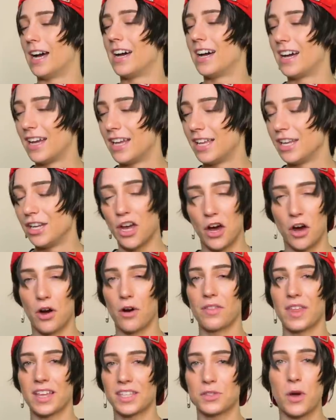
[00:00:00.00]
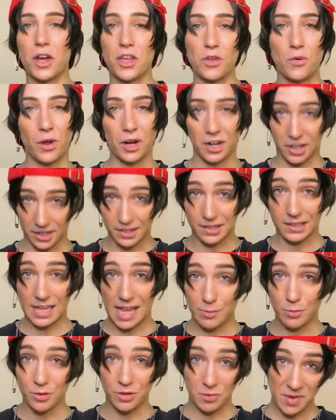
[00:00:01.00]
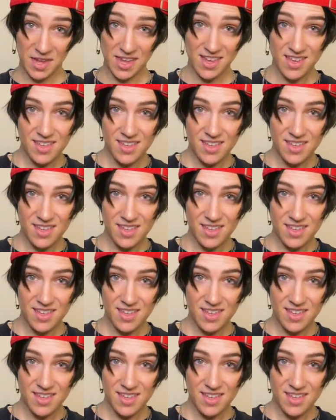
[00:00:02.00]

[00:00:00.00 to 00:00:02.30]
Uh, no, that's why you wanted to collab with me.